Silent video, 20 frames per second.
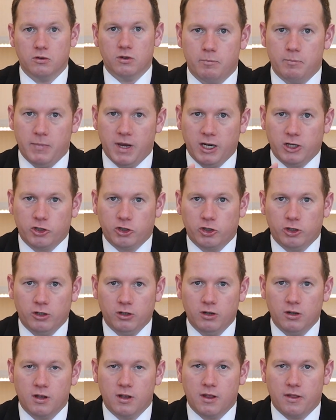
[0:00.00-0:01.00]
Make
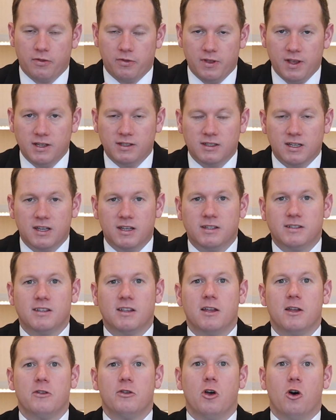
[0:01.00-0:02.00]
sure this is
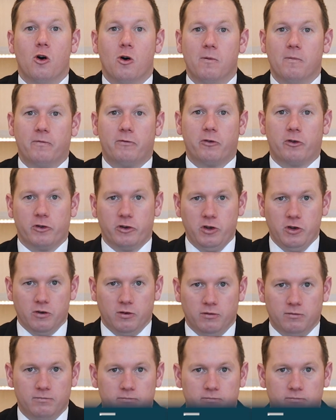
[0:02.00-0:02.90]
the home for you.